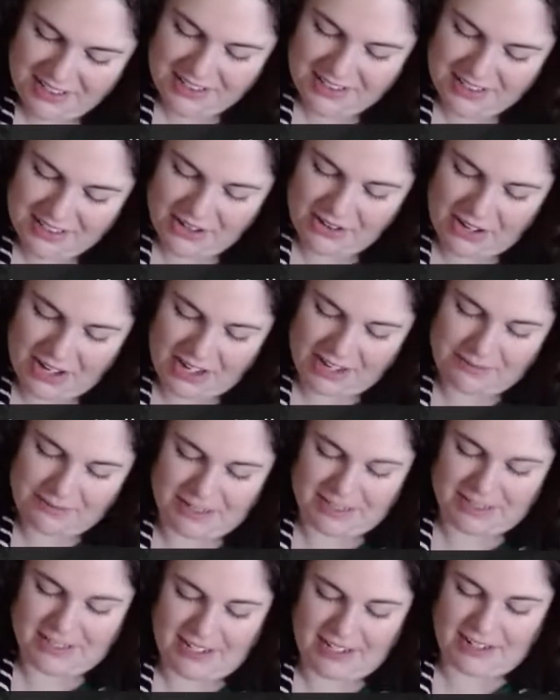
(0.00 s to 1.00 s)
So I'm
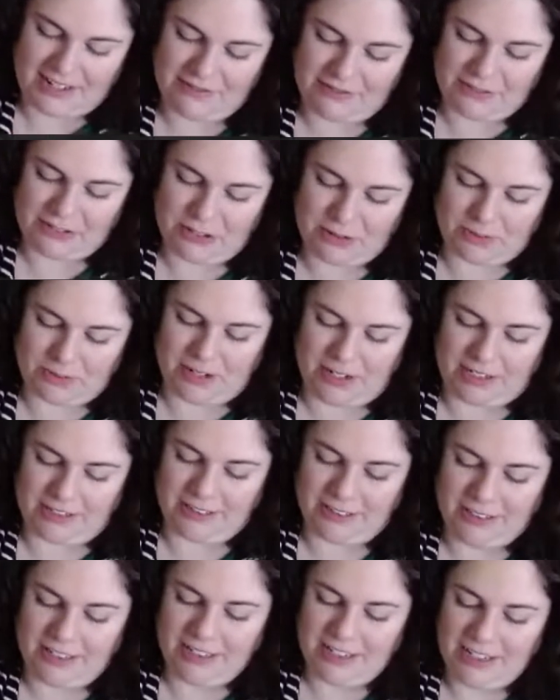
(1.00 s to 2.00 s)
excited for
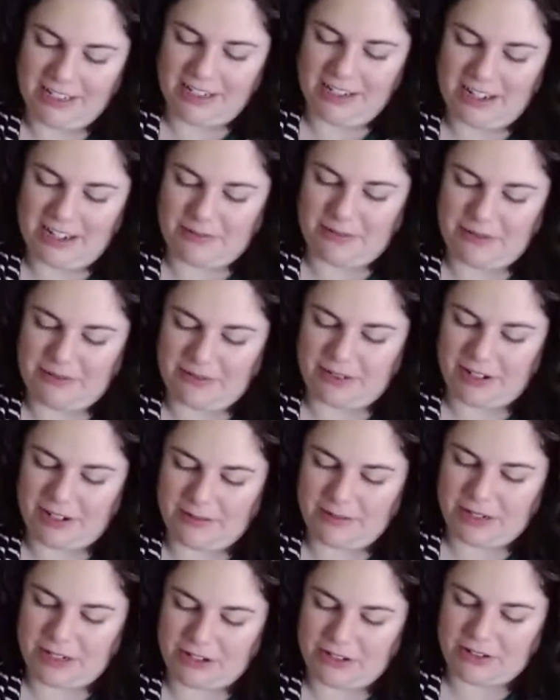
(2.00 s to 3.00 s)
spring. I've been very
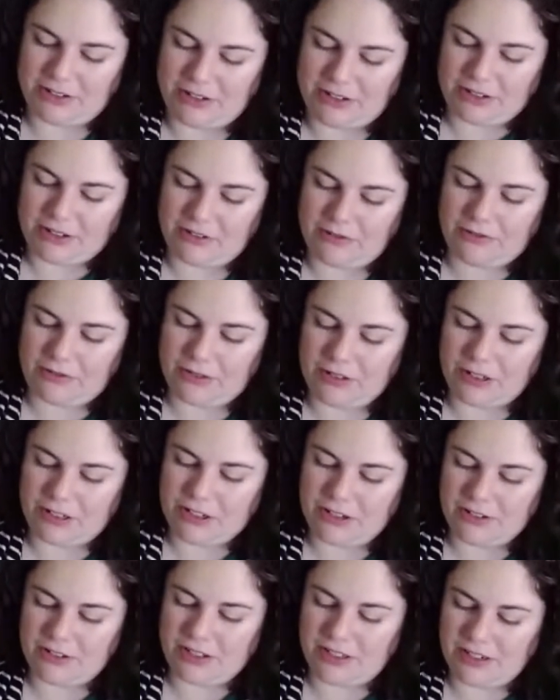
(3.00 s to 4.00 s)
much so looking forward
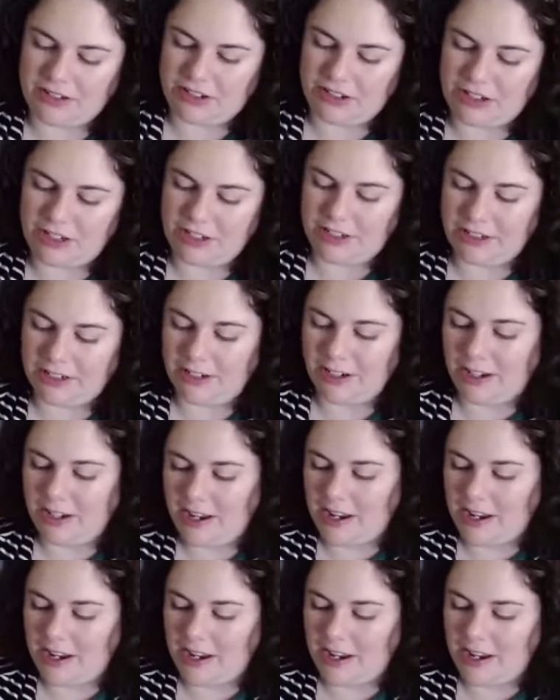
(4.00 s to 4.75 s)
to it this year.